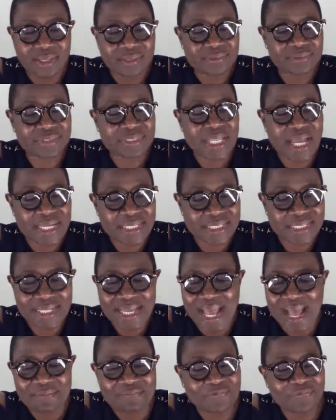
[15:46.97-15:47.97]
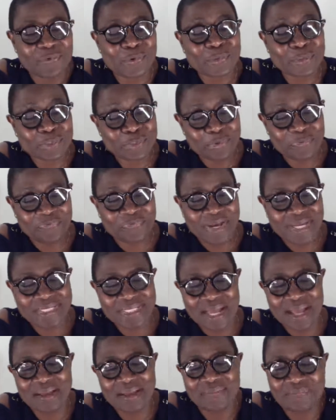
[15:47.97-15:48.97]
Study have also
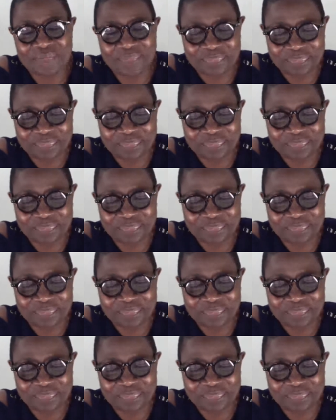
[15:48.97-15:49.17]
found that